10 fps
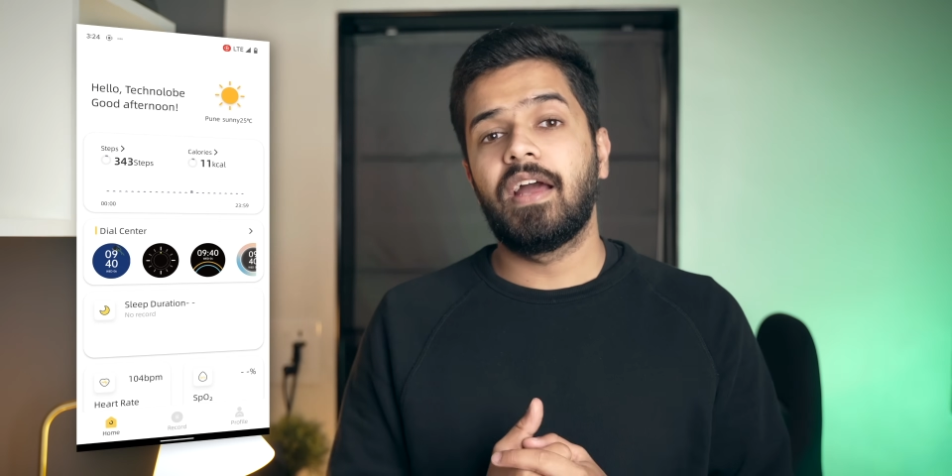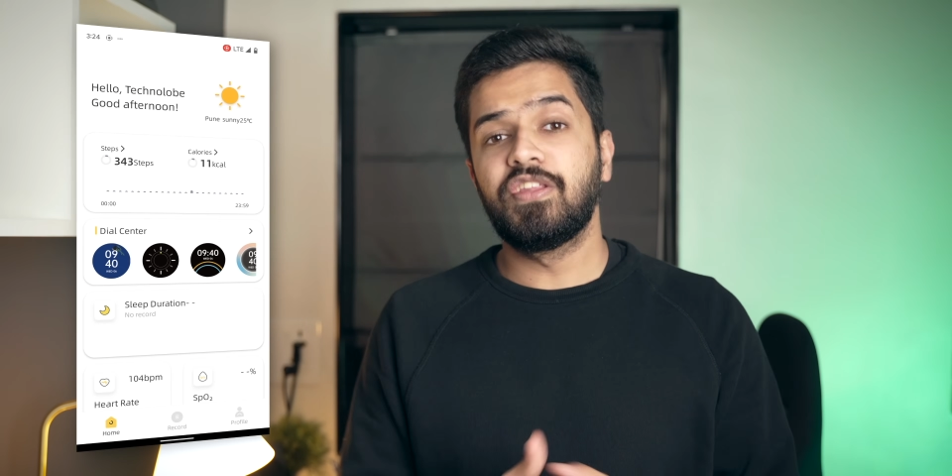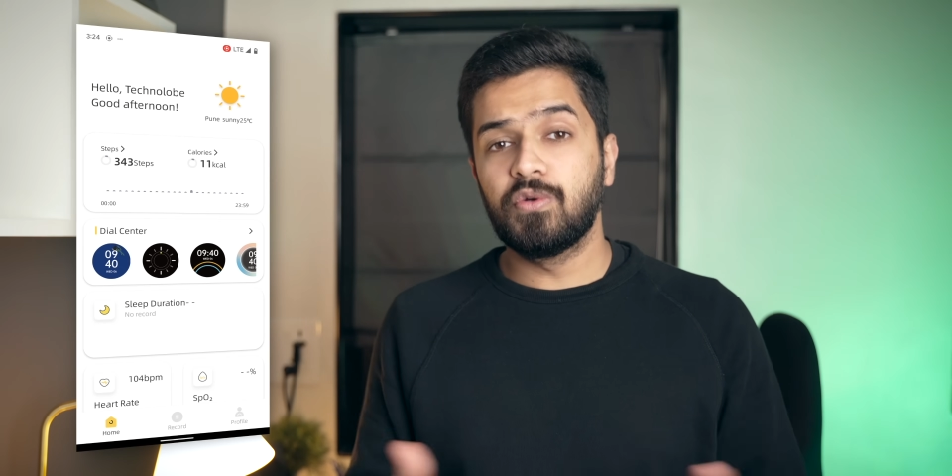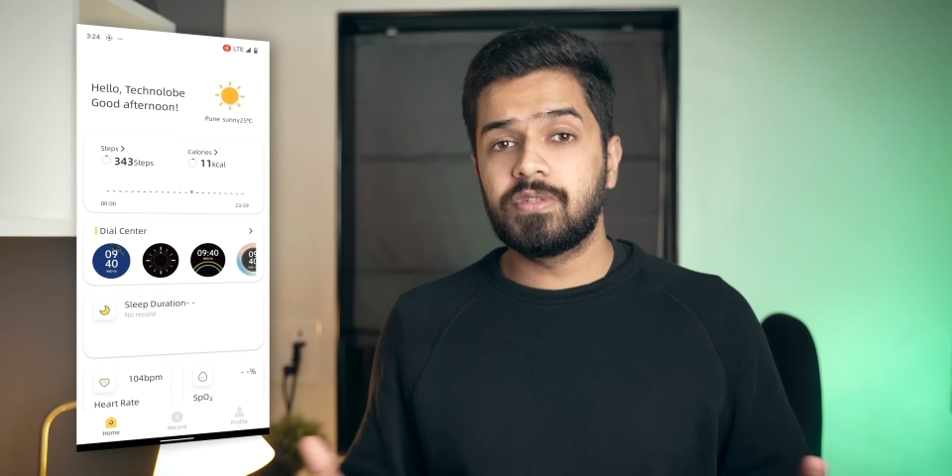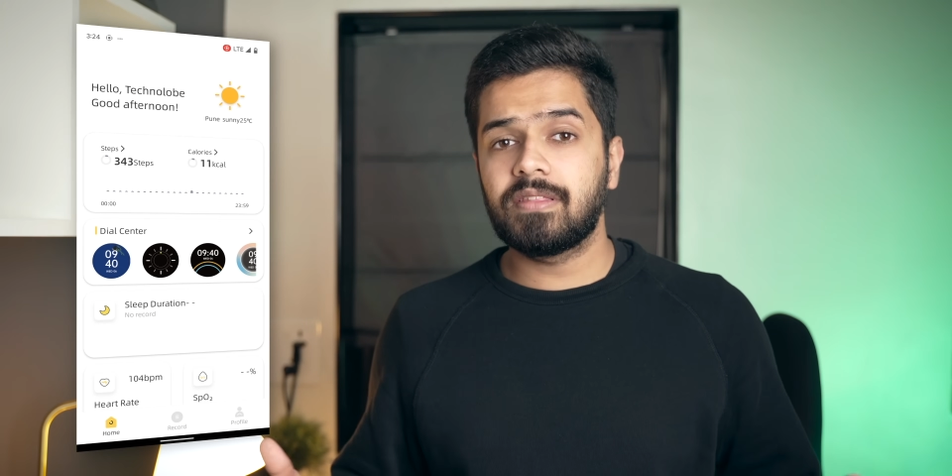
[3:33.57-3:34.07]
and
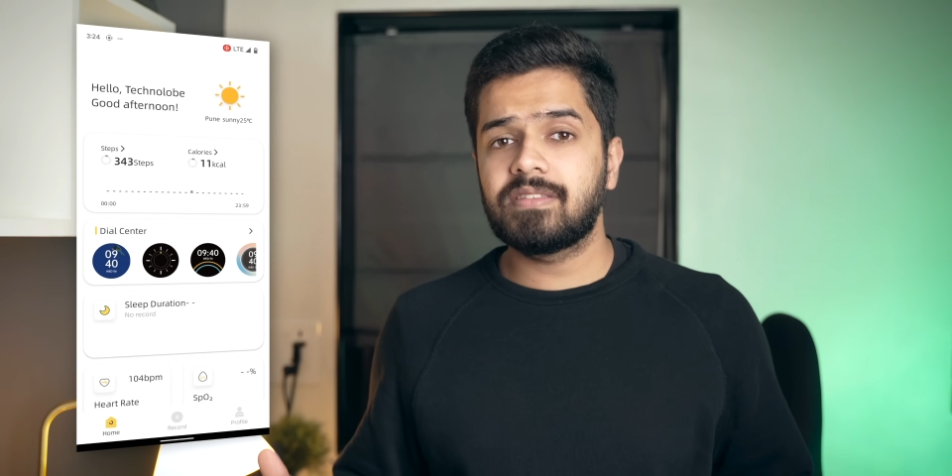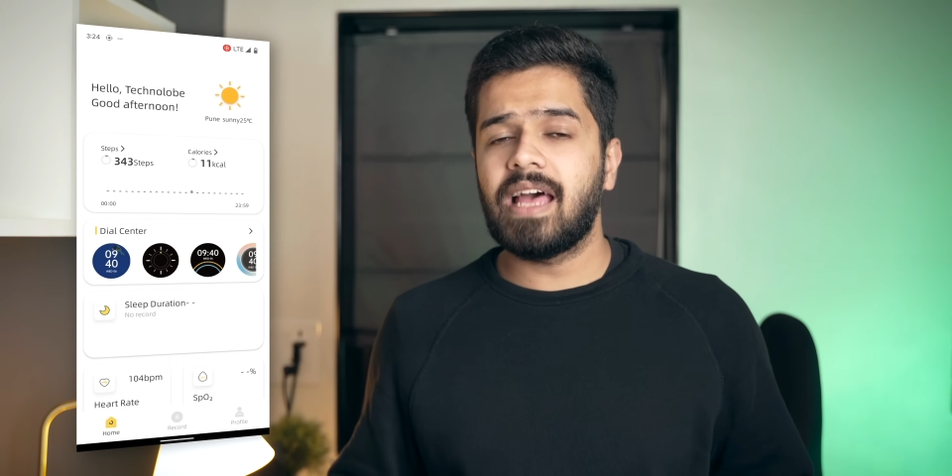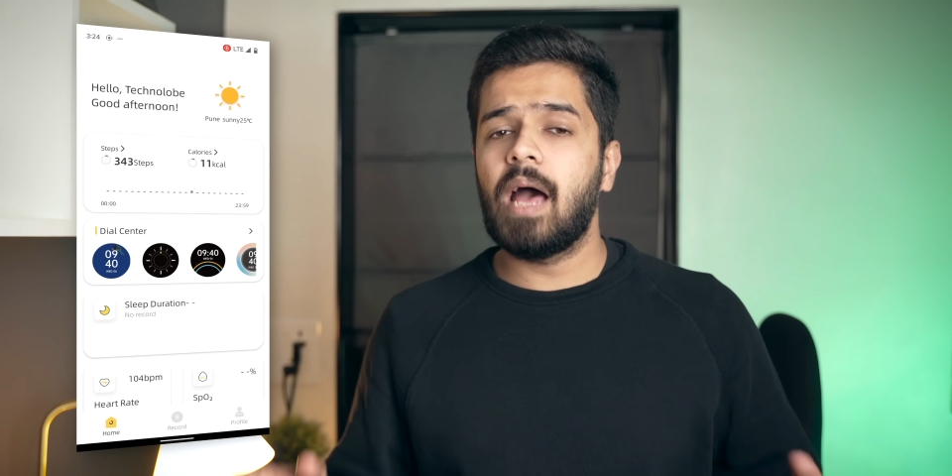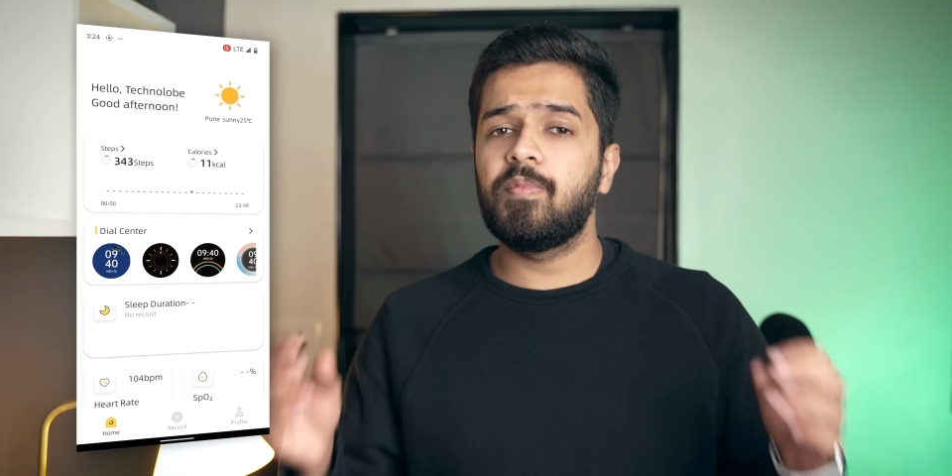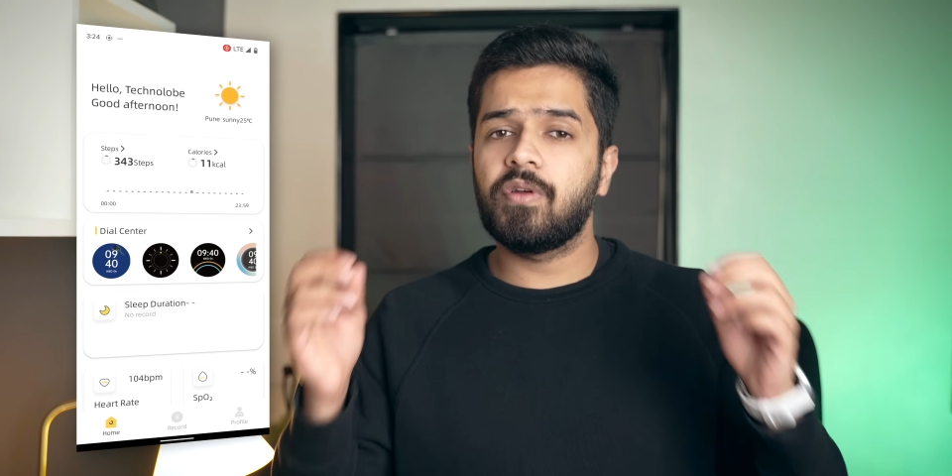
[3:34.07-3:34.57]
using this
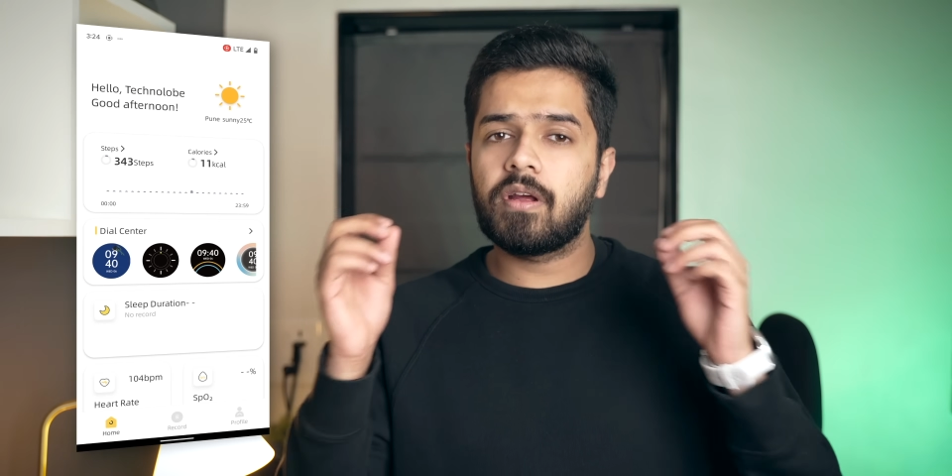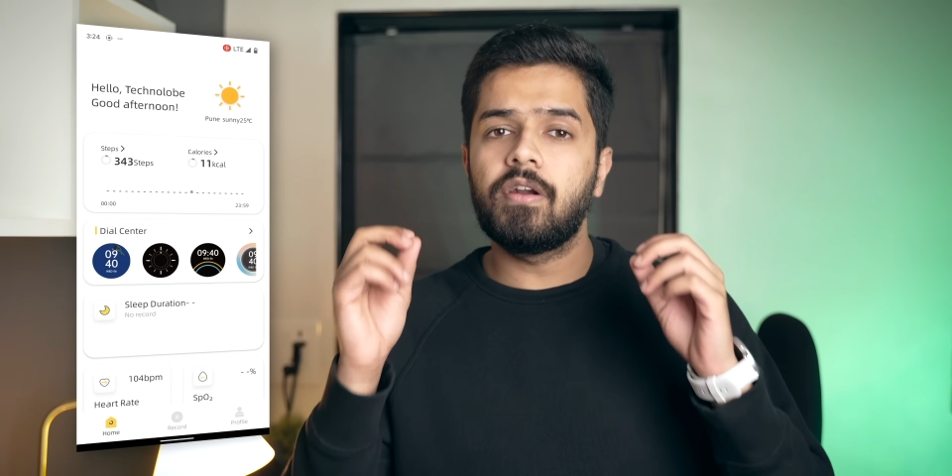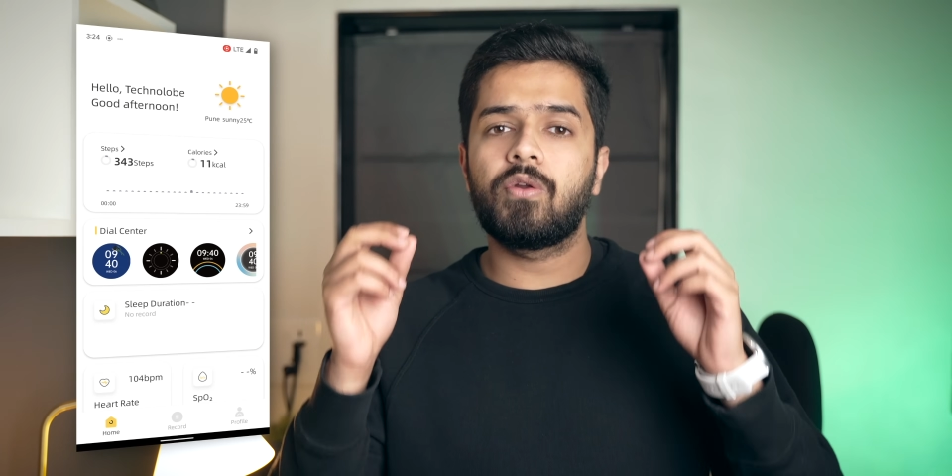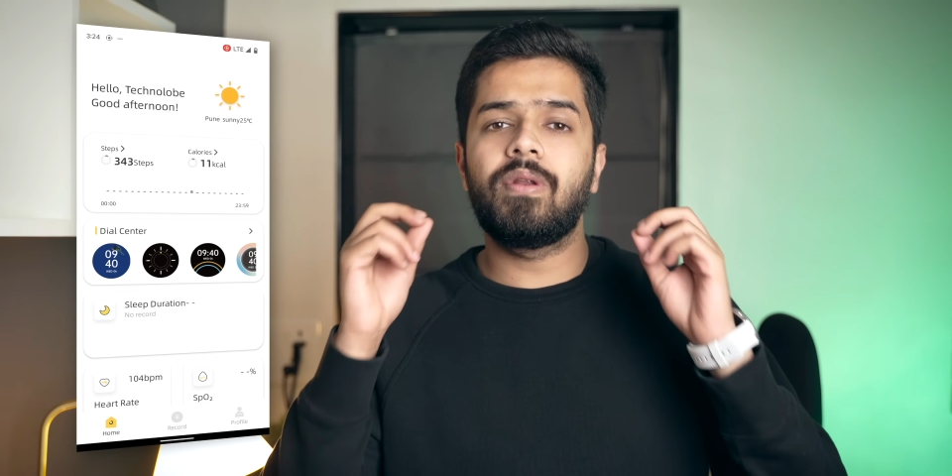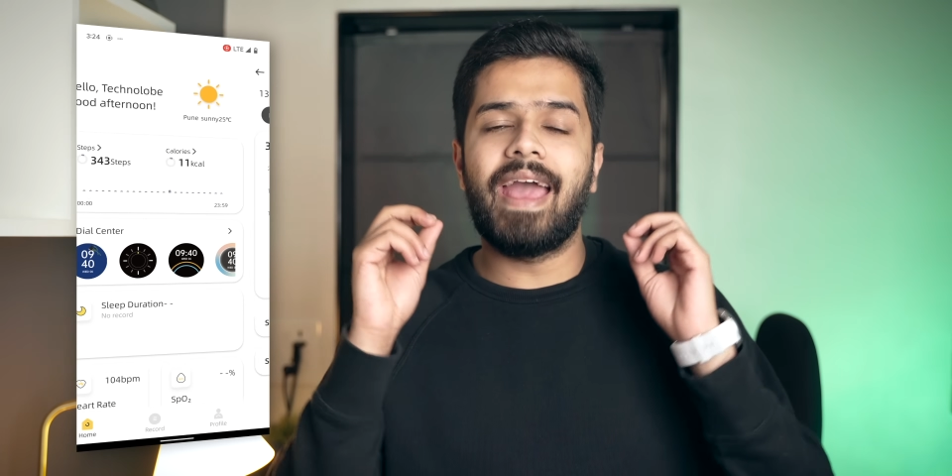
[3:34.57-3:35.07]
app you can
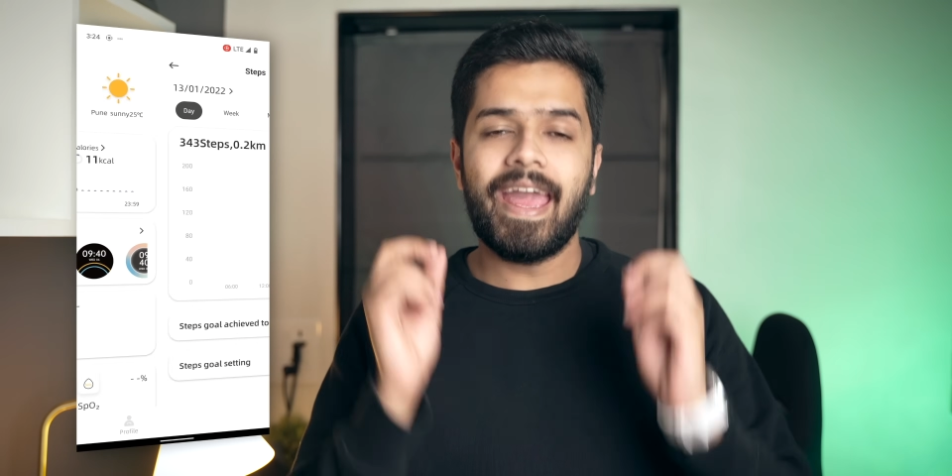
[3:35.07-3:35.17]
control